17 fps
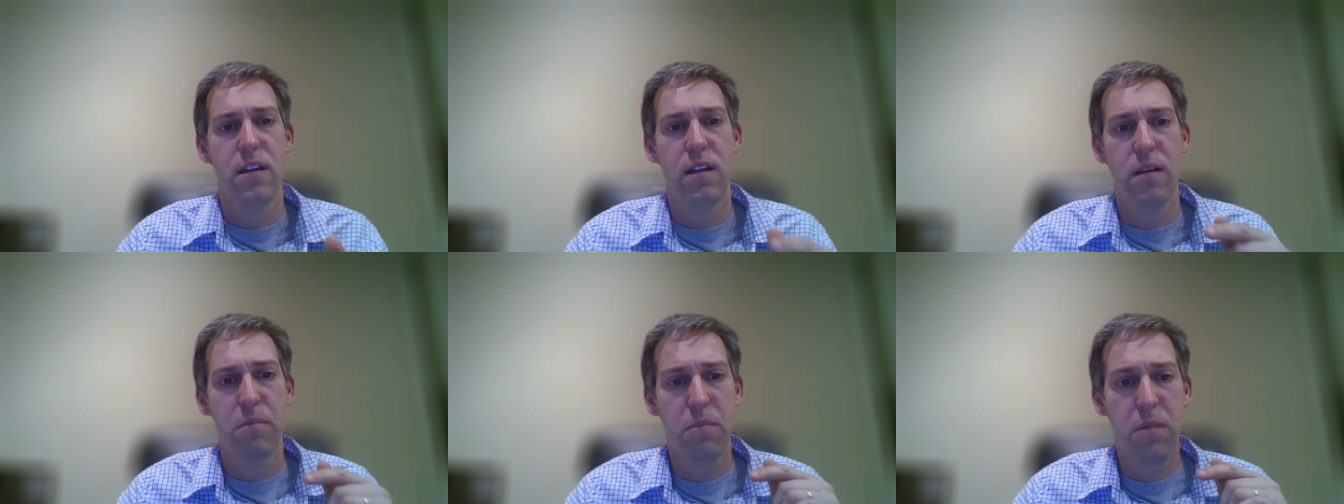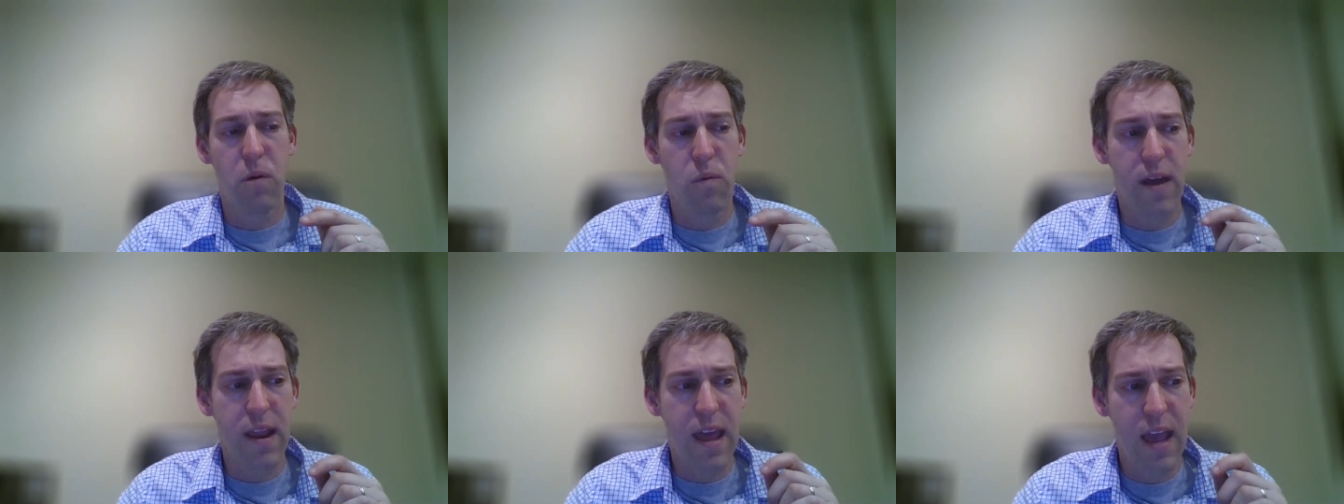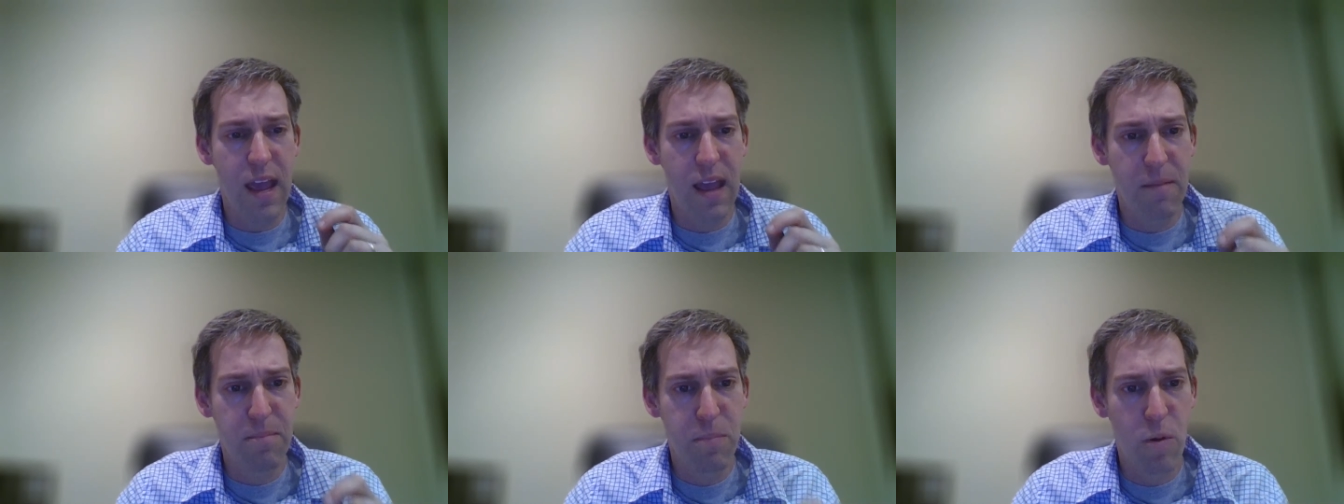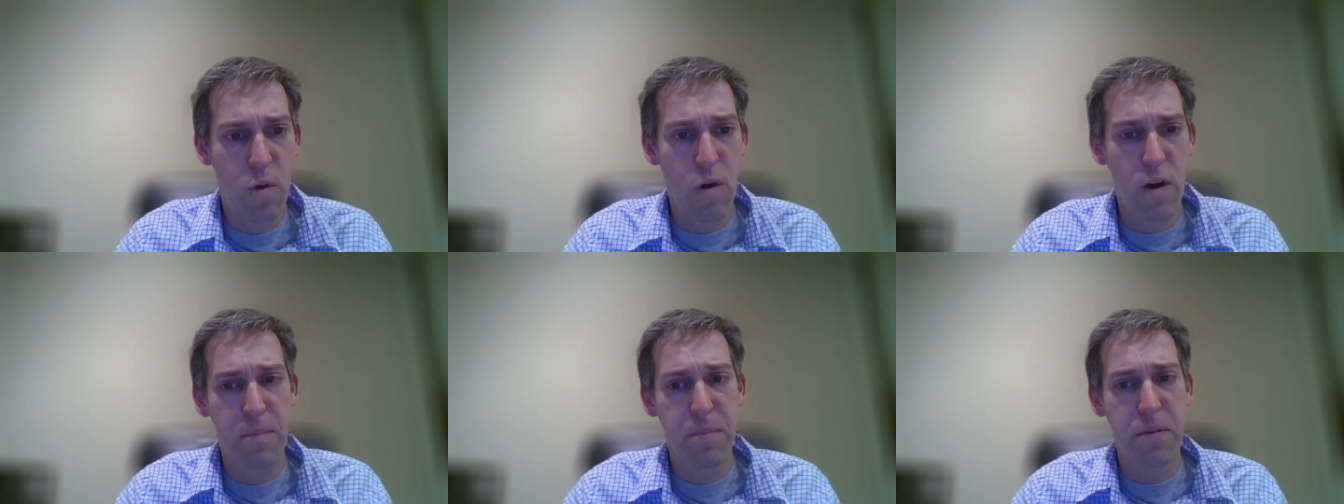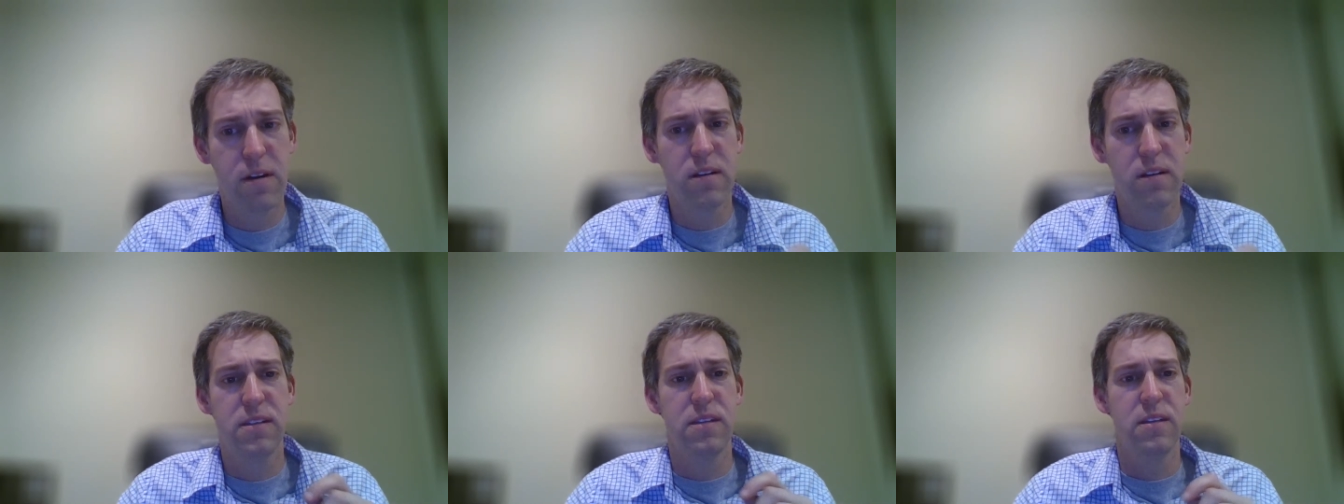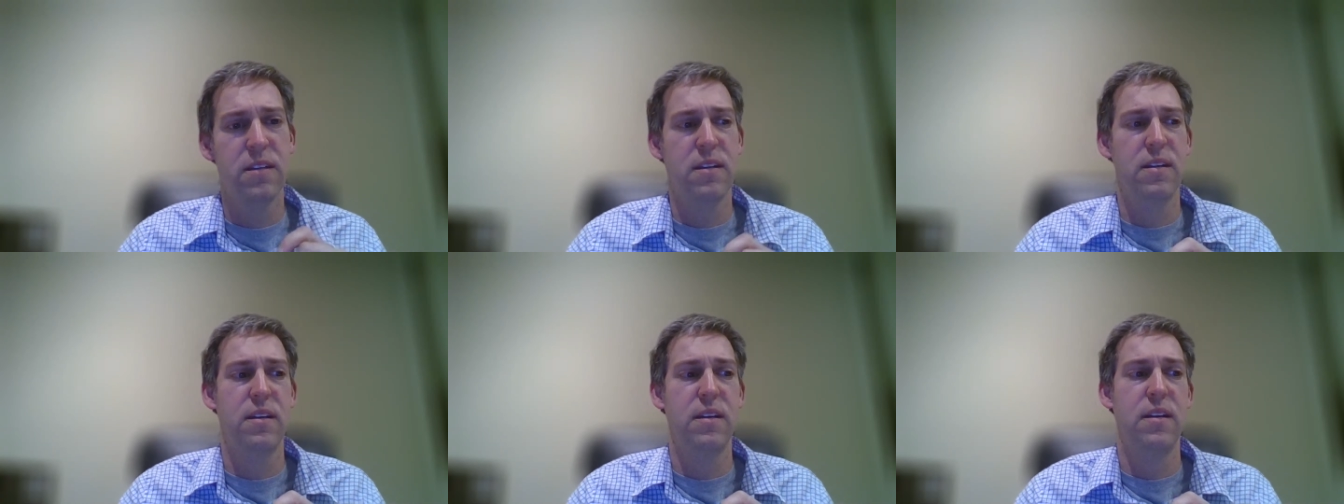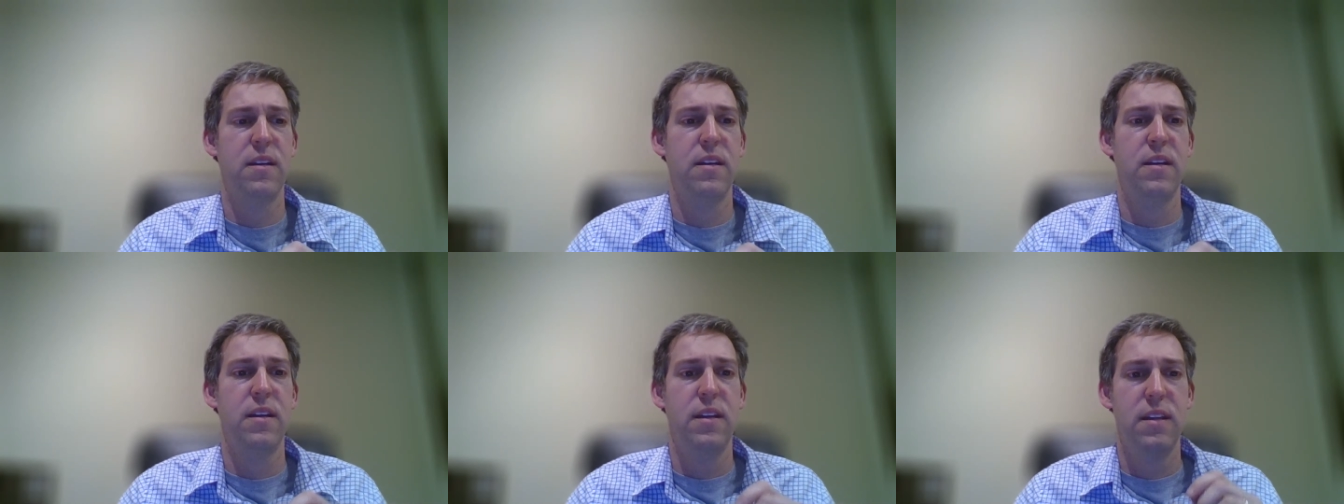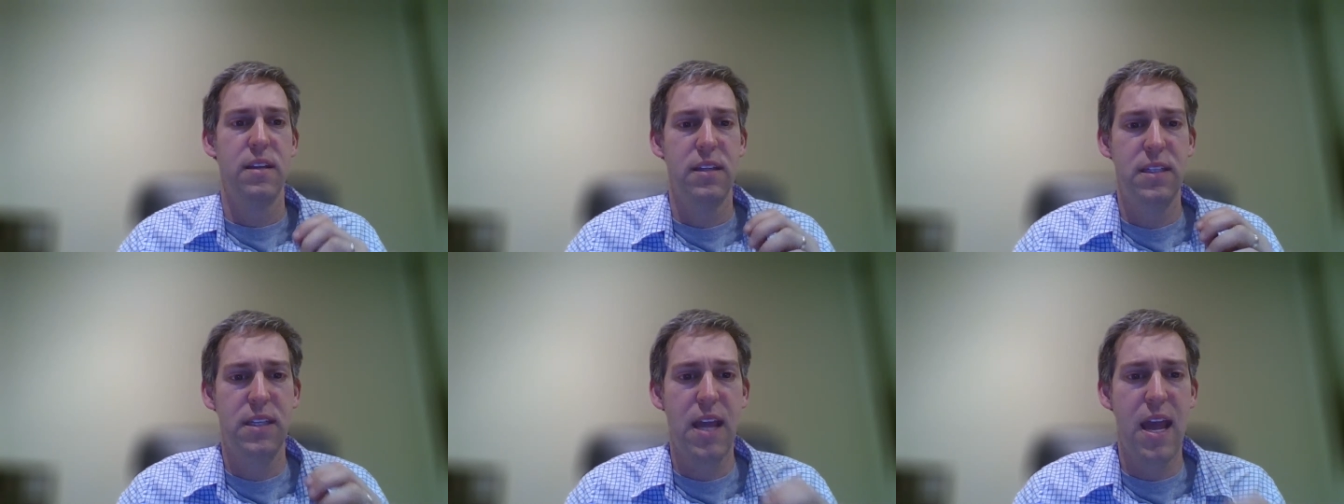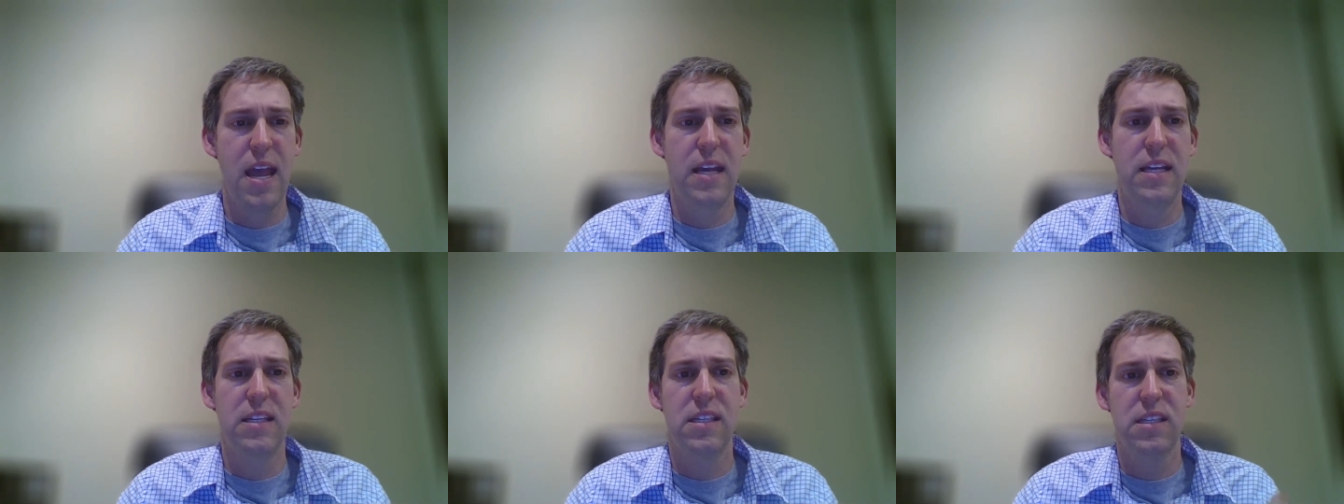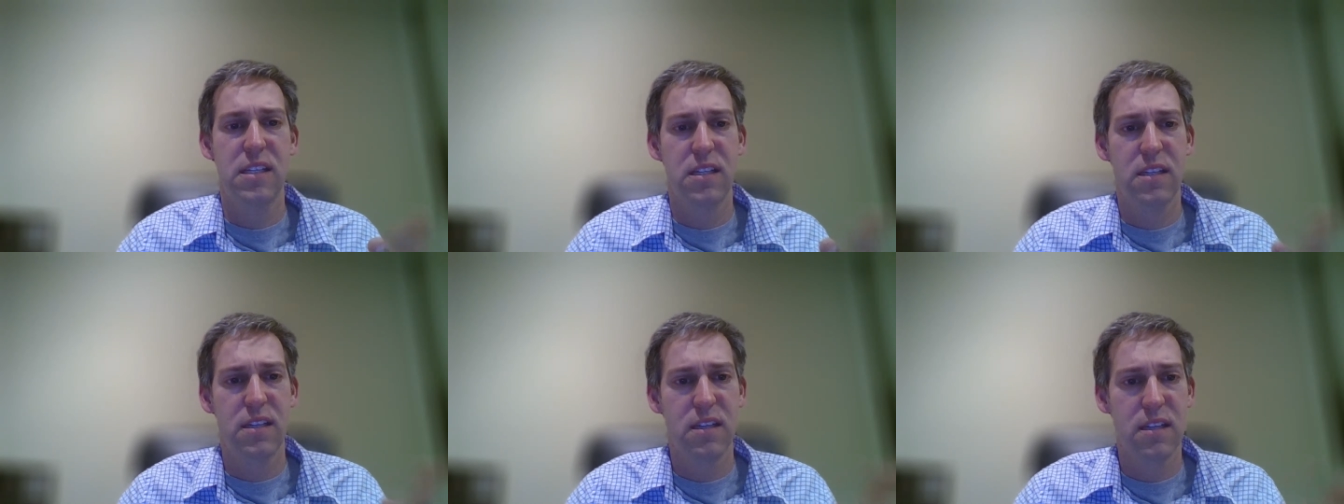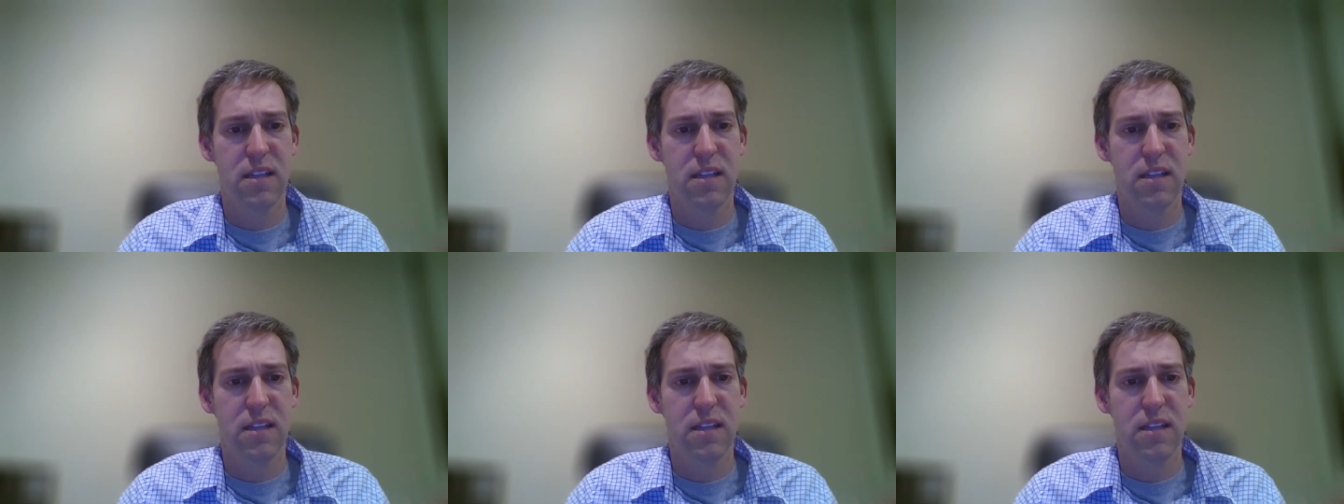But when a poor person takes